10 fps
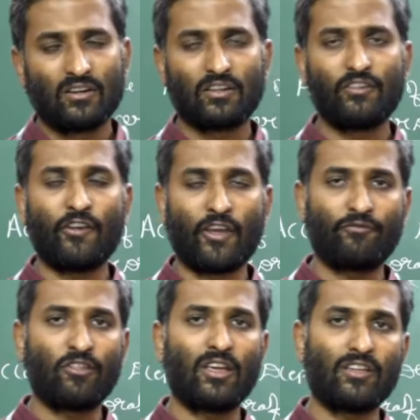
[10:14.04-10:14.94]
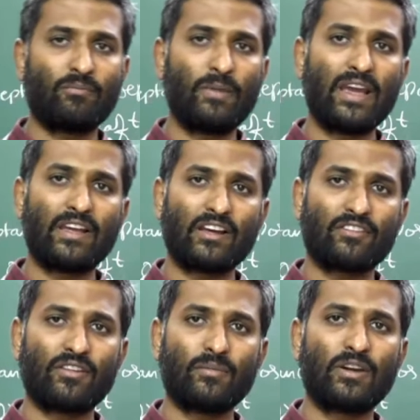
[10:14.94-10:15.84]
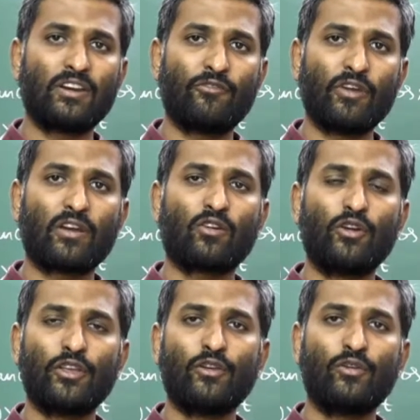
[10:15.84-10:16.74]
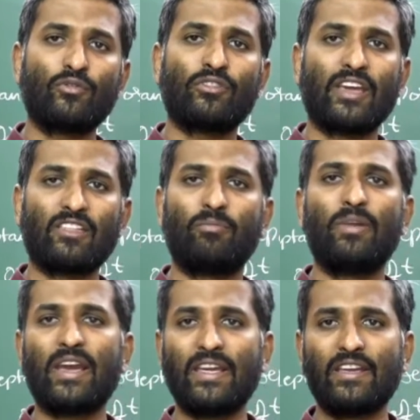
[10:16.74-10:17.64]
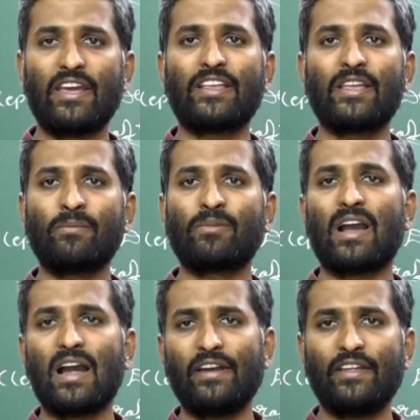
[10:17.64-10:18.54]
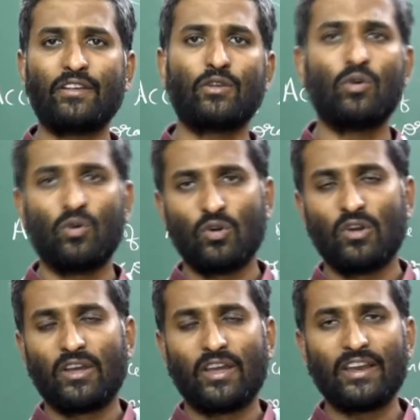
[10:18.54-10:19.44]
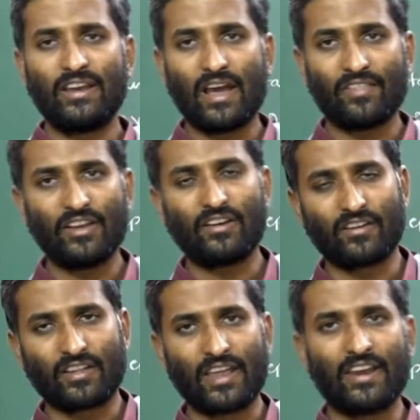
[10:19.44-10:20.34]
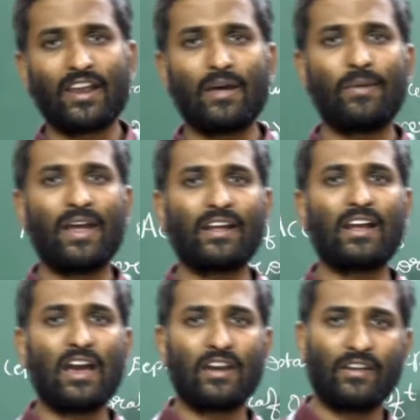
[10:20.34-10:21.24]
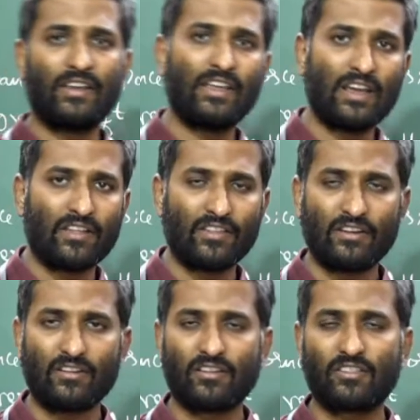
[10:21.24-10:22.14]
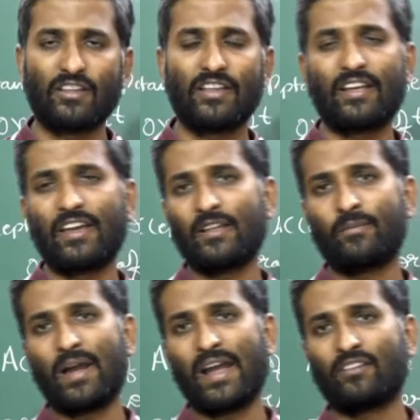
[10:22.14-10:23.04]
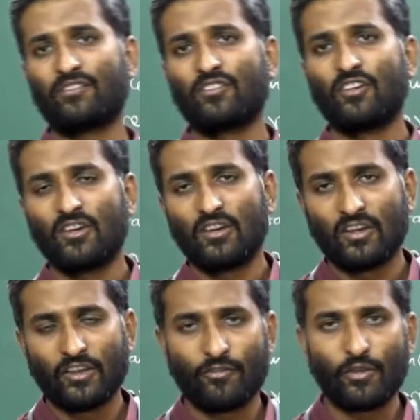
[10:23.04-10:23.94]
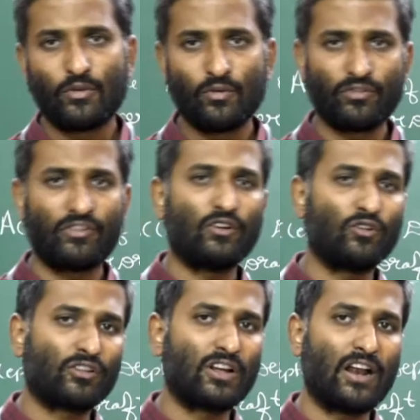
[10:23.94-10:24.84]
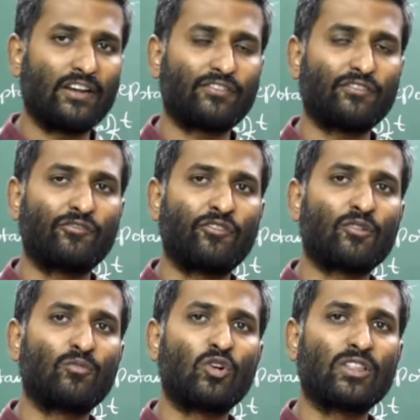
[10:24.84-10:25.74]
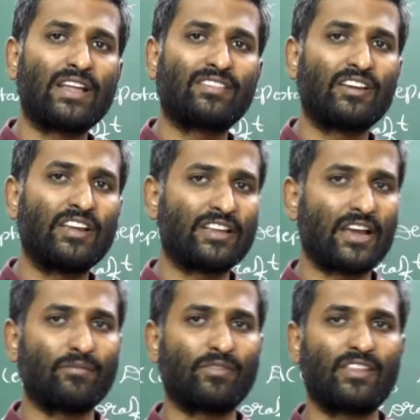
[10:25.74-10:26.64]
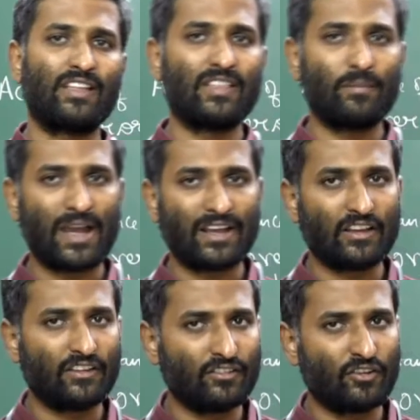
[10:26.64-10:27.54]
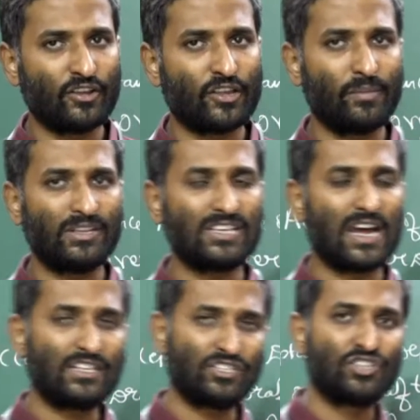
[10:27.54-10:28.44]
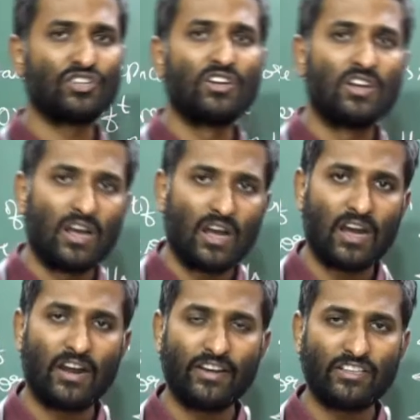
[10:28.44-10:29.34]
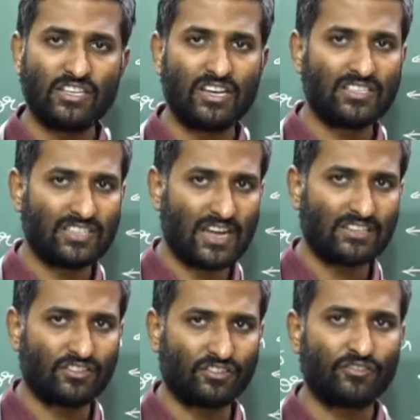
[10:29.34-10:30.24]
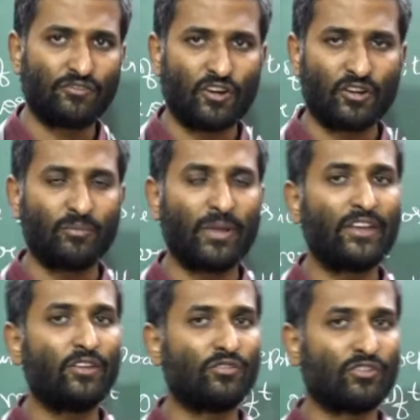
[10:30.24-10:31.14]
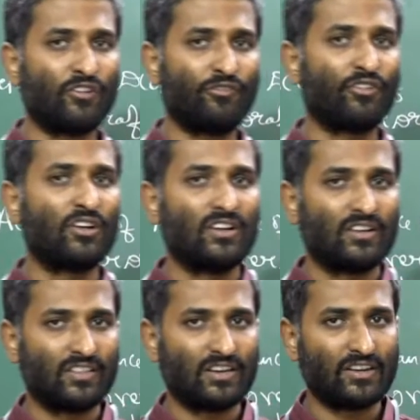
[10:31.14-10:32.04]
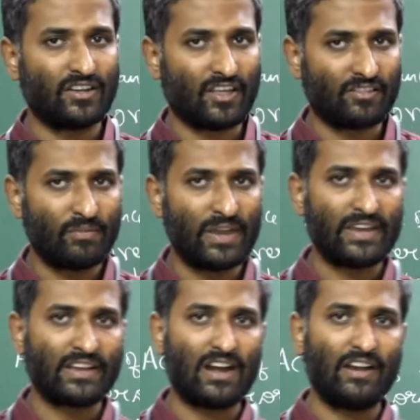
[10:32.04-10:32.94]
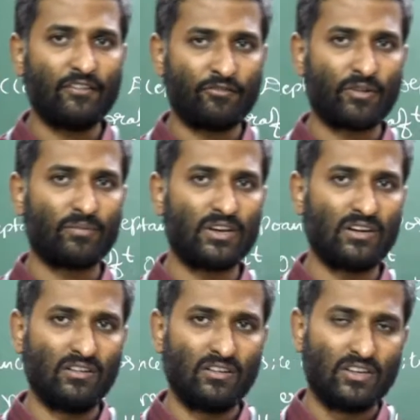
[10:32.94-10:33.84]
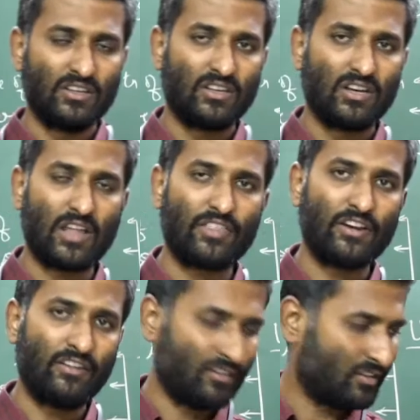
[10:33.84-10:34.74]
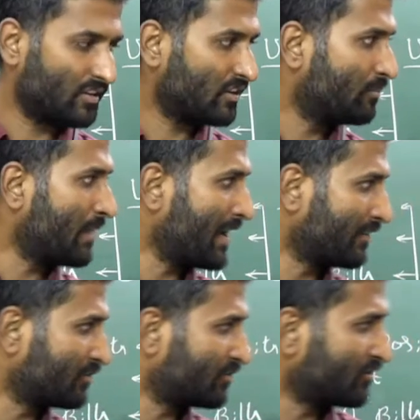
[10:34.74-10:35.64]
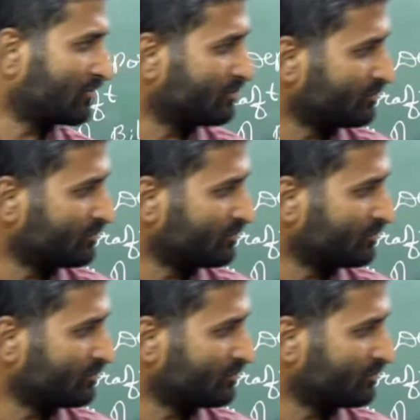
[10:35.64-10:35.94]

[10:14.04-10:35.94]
SBI customer, if you are going to use the SBI ATM card in other Canara Bank or any other syndicate banks, if you use those cards for more than 3 times, then the banker is going to be charged additional charges for make use of the SBI card from the other banks.